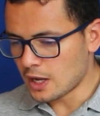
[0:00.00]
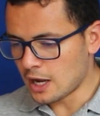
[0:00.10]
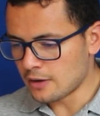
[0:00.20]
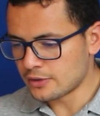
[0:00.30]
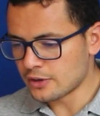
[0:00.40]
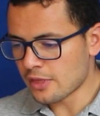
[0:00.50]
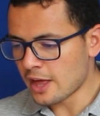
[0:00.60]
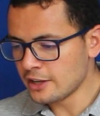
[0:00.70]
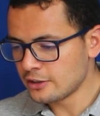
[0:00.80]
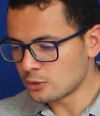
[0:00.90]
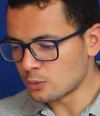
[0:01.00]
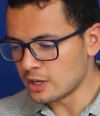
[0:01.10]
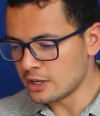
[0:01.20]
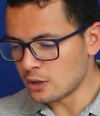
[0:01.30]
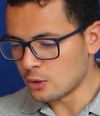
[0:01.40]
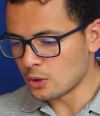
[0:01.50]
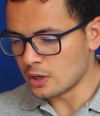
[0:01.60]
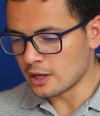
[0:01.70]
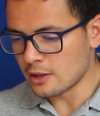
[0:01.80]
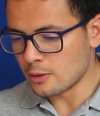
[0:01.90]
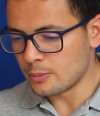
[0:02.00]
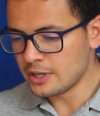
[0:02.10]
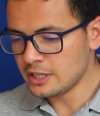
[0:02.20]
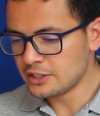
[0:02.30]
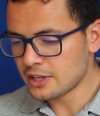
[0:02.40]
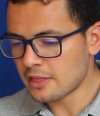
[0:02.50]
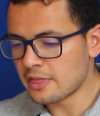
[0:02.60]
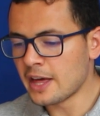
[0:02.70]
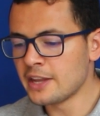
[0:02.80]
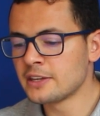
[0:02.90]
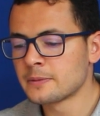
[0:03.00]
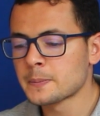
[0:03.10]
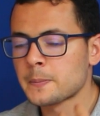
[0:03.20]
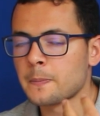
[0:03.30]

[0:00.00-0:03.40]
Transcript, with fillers: After that, it will do uh, the build, then